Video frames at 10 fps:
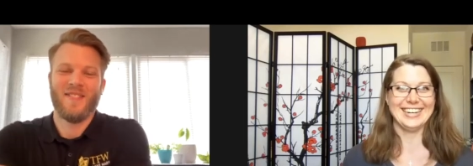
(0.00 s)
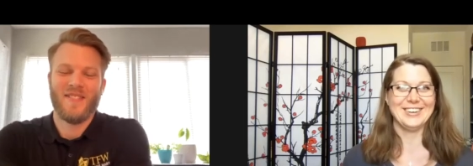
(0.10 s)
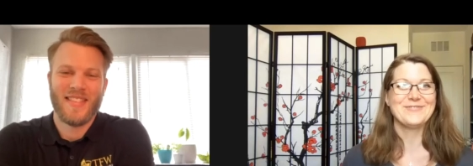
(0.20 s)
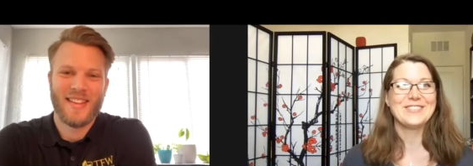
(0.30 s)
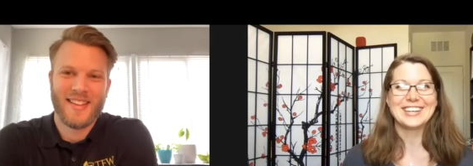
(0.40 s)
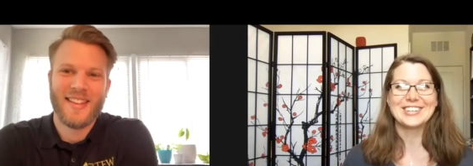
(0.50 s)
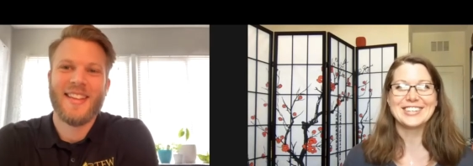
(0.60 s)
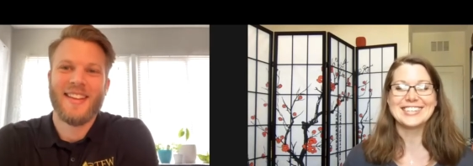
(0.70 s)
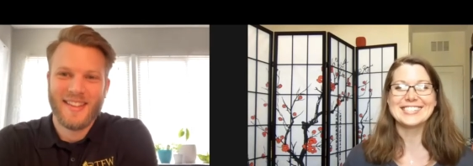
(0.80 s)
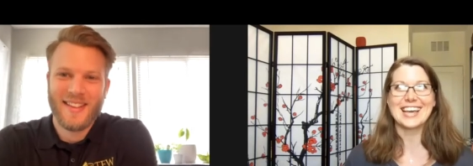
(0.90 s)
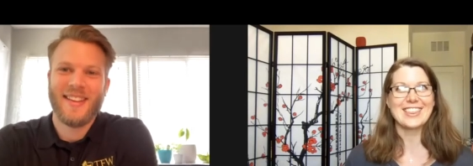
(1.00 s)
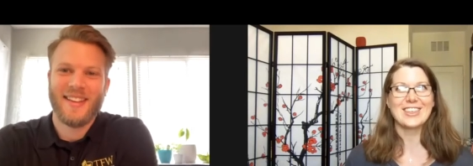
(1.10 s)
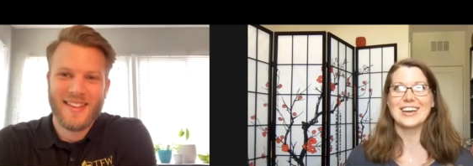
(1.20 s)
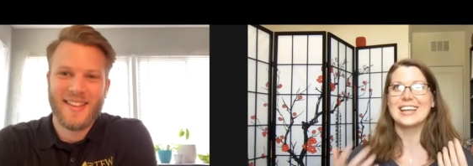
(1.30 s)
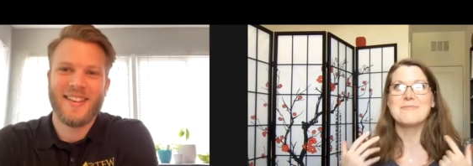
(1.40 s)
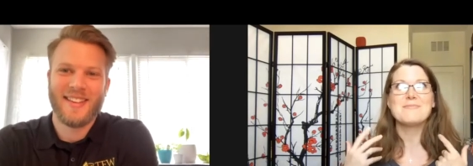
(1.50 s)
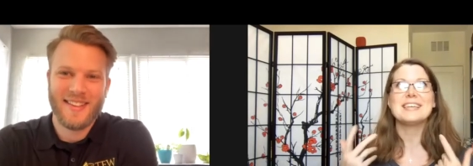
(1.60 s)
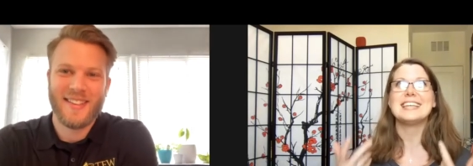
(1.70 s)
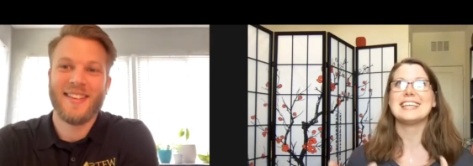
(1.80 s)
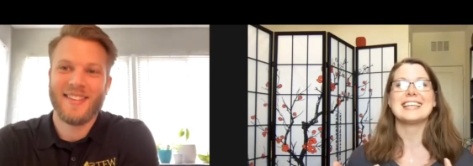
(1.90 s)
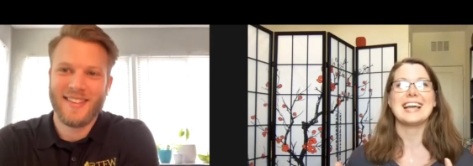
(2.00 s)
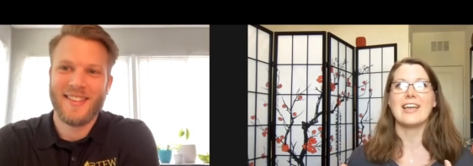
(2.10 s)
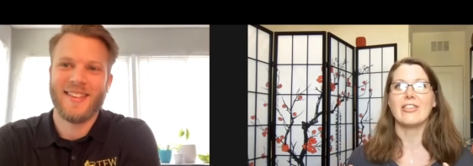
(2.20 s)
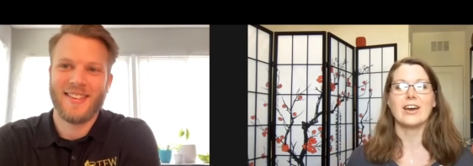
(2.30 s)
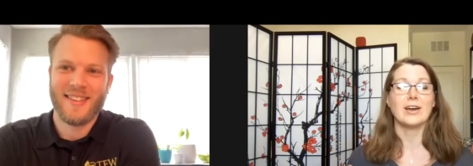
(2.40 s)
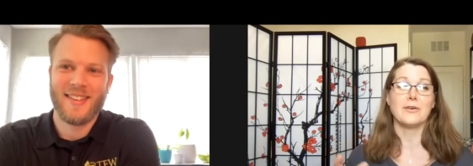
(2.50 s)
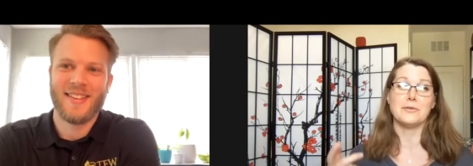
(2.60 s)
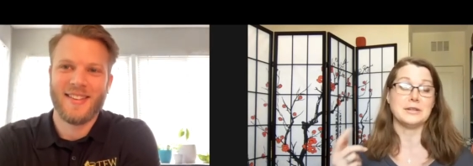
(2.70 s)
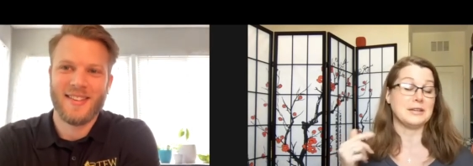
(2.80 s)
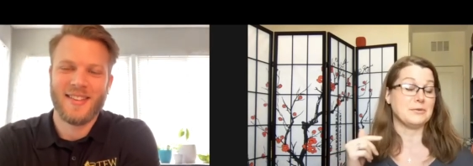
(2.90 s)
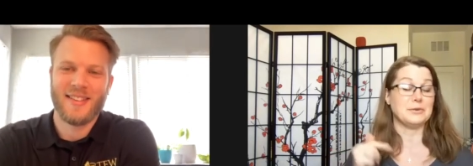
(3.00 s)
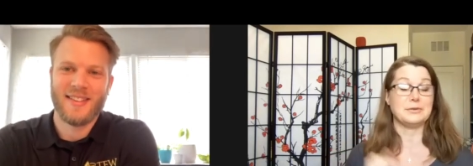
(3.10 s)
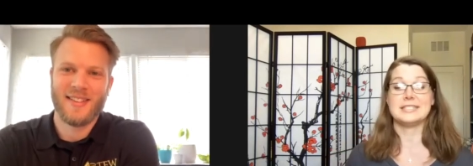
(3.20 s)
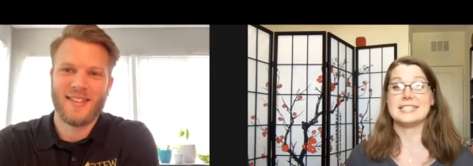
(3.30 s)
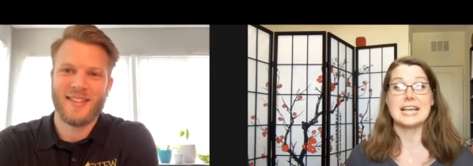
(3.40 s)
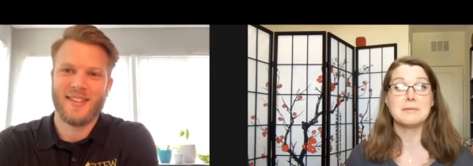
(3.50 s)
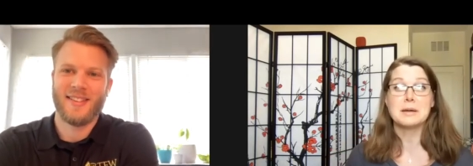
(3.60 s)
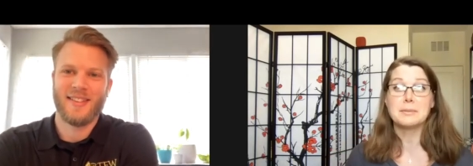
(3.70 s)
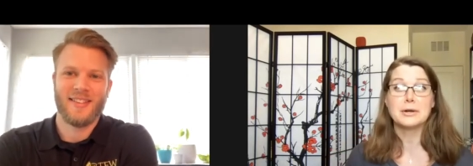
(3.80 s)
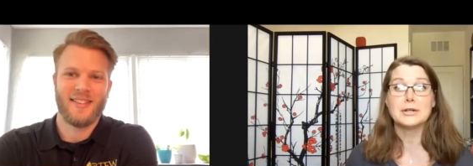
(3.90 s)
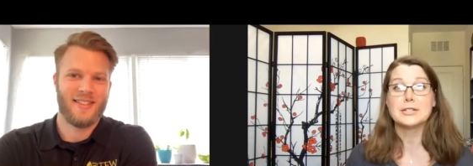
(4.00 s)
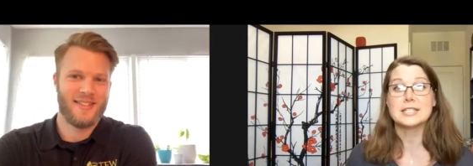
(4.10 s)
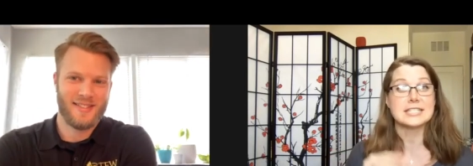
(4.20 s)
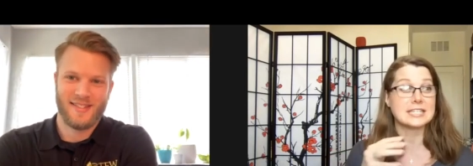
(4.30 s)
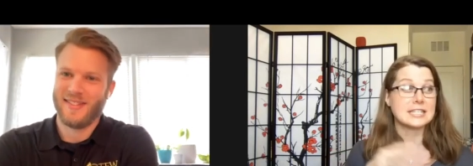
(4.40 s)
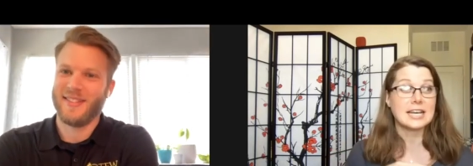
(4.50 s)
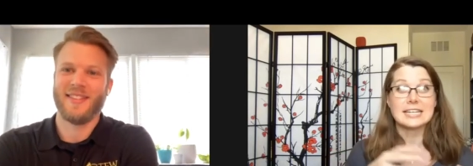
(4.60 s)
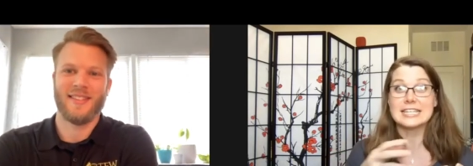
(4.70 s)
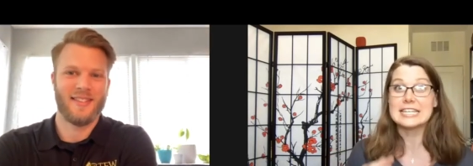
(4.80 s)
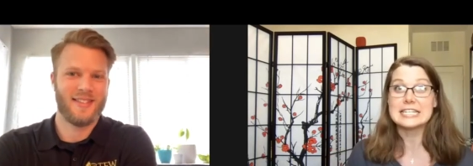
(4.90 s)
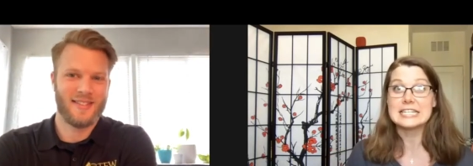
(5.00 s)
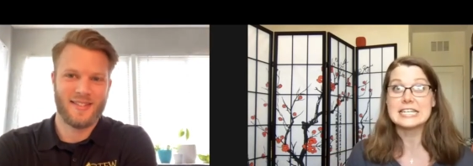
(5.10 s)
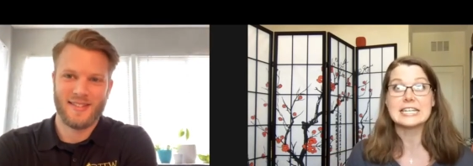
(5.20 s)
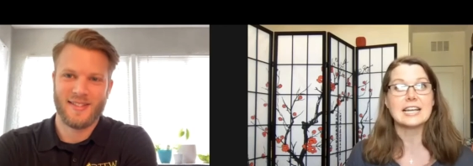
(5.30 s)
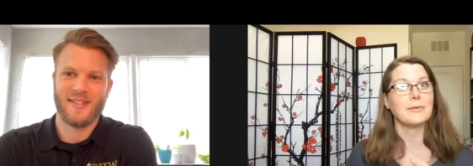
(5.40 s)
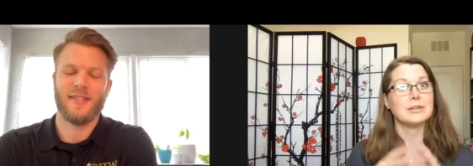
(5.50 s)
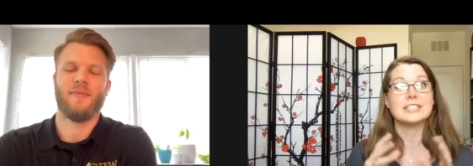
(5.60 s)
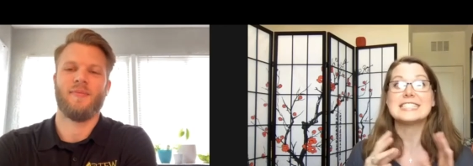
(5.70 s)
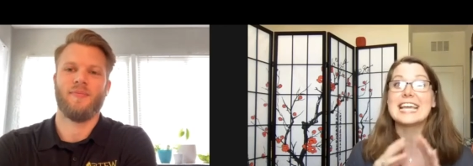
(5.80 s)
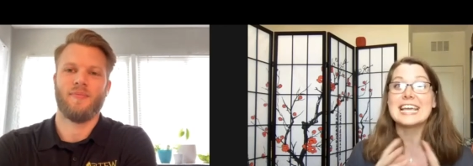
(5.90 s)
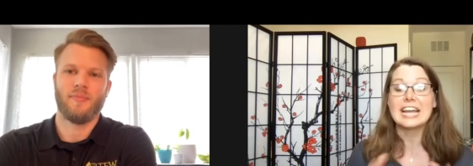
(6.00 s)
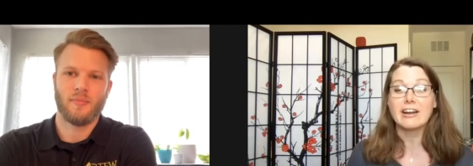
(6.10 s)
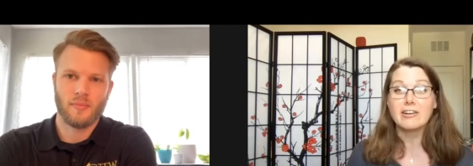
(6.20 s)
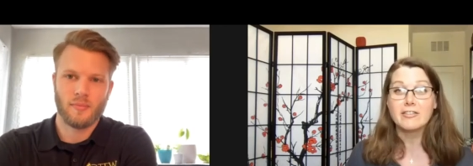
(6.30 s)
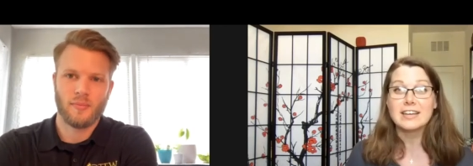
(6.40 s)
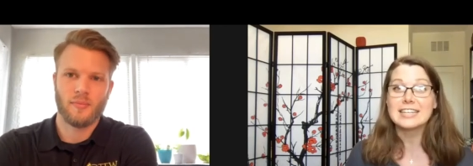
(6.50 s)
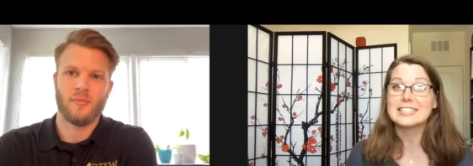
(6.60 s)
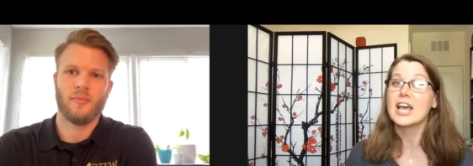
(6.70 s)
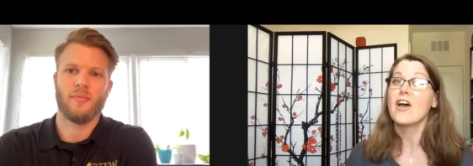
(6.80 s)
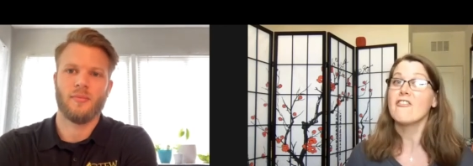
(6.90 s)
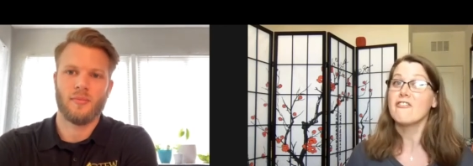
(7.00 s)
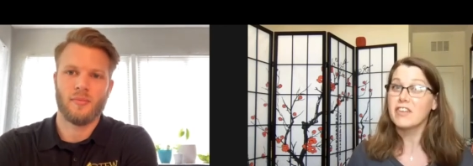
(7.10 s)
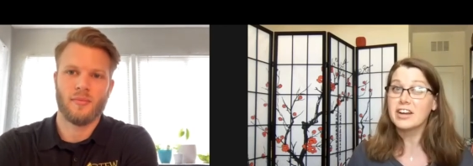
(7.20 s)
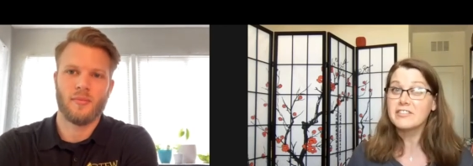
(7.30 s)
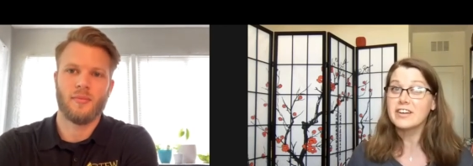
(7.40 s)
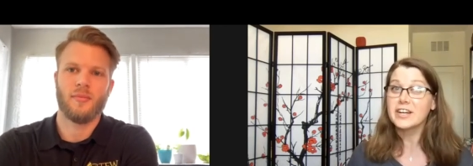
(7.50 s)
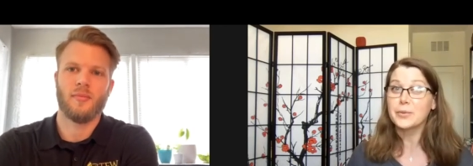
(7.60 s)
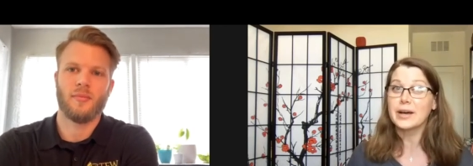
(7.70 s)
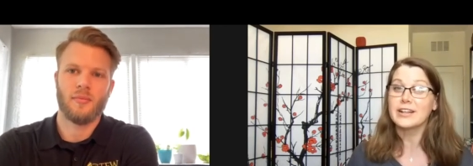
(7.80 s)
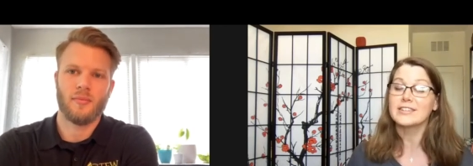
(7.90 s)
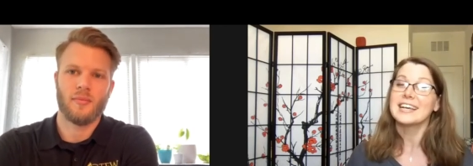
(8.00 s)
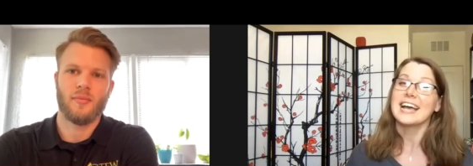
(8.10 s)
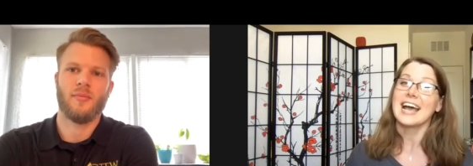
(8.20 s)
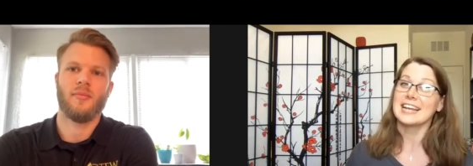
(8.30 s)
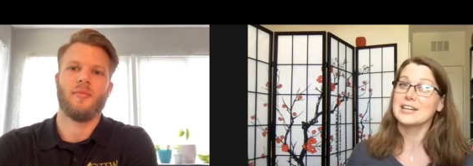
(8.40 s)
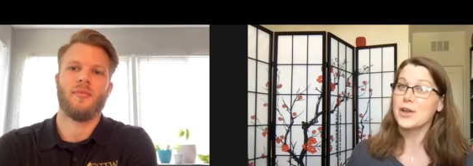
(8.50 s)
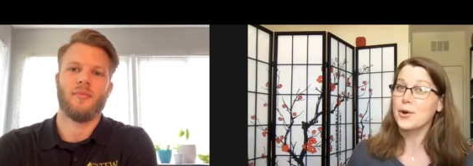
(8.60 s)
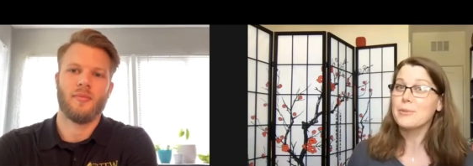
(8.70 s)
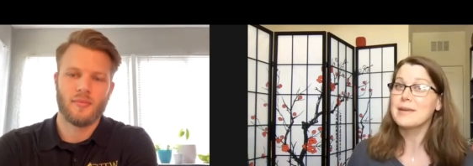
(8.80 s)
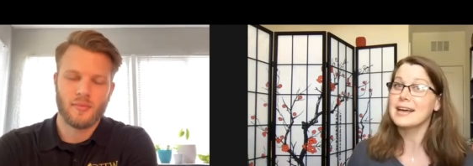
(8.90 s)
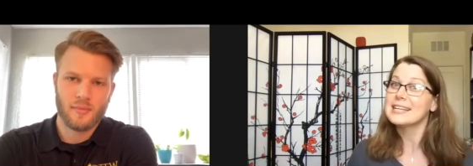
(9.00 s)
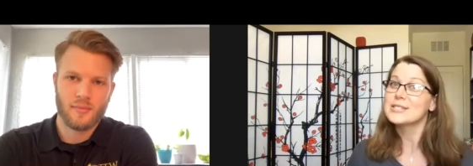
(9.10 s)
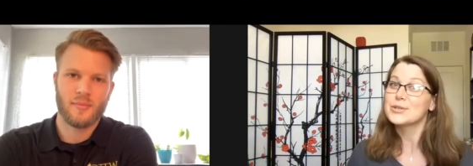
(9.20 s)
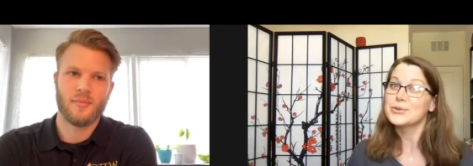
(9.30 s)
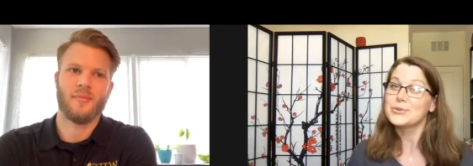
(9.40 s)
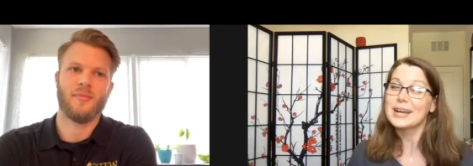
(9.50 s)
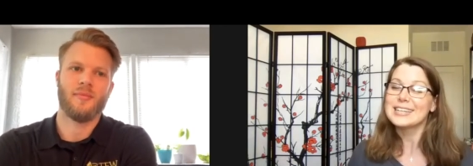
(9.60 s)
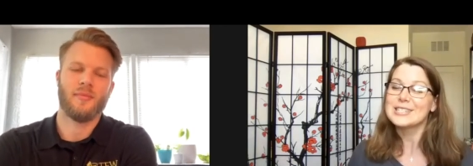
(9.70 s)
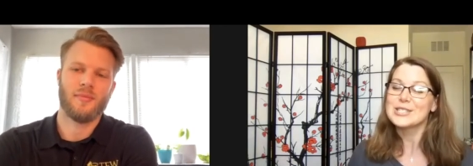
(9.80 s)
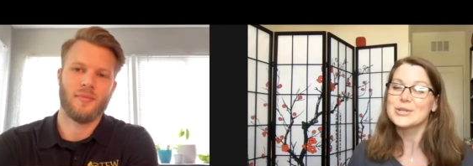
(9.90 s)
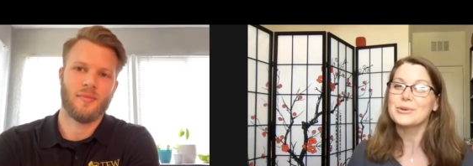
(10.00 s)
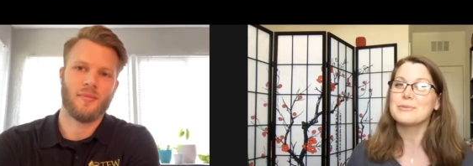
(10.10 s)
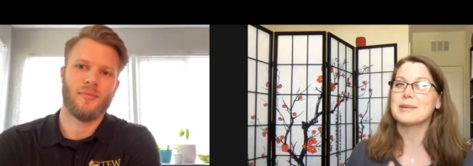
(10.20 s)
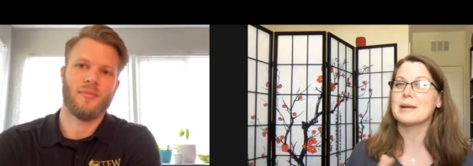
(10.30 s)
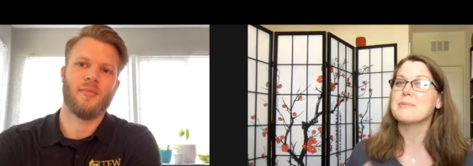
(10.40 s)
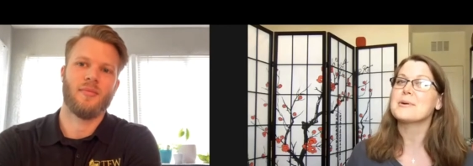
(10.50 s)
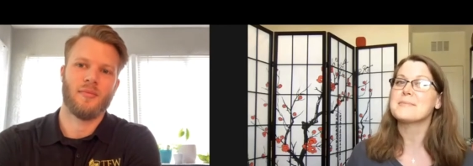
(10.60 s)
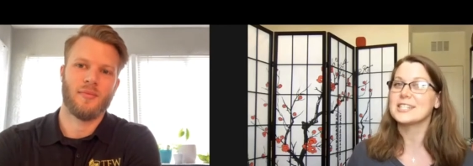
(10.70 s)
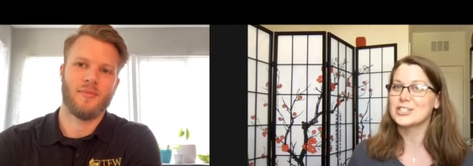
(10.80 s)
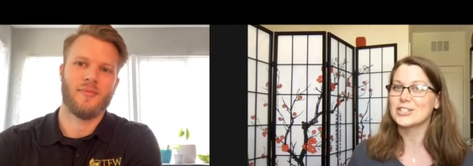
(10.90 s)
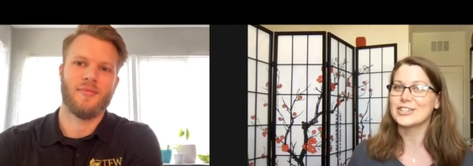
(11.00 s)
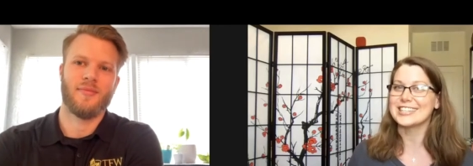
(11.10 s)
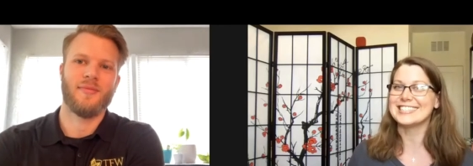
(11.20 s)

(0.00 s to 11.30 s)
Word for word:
Speaker 1: oh my goodness. I thought immediately, I thought I would stay in my purse until I needed it. I would take care of it very, very well. And I know I'm not as great a steward, but I'm on my journey.